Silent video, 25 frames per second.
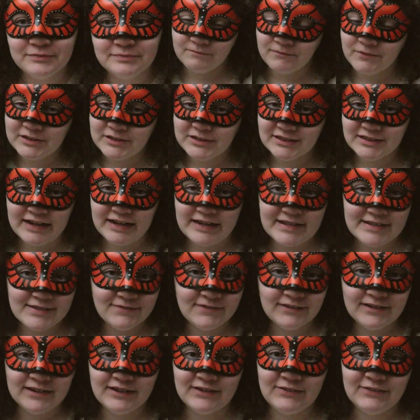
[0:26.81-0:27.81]
For today's
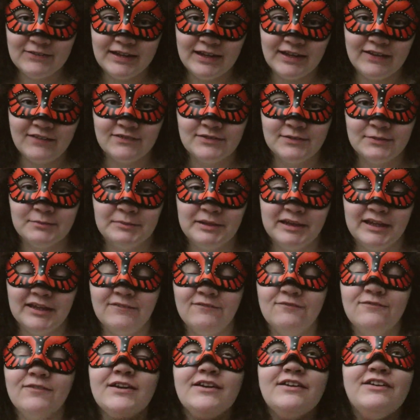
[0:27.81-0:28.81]
video, we have
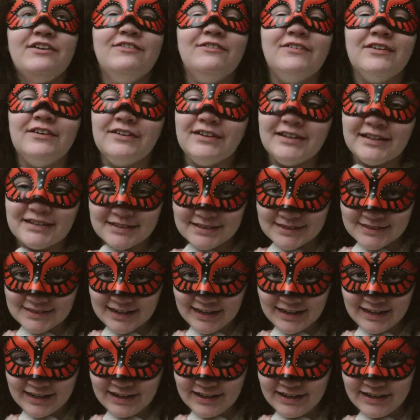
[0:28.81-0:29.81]
something very, very
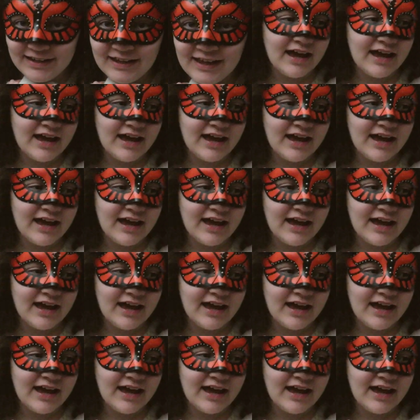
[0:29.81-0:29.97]
exciting.